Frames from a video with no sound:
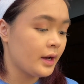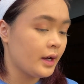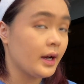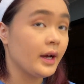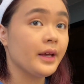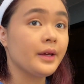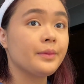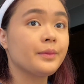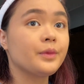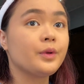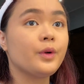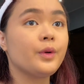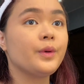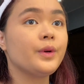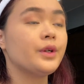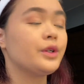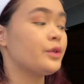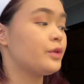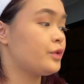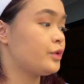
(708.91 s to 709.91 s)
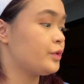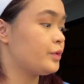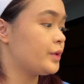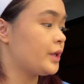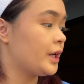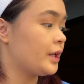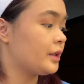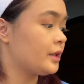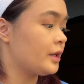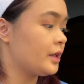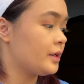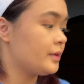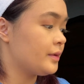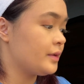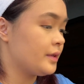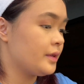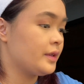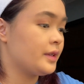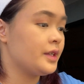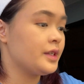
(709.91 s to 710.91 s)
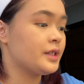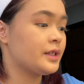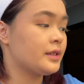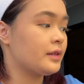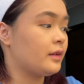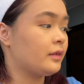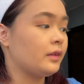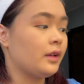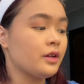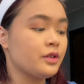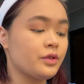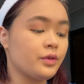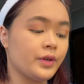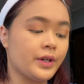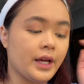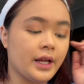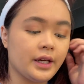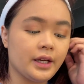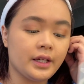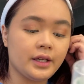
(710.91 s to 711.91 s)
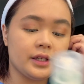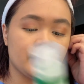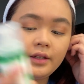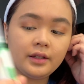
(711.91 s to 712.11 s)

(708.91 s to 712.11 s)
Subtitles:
I am going to get this Luxe Organic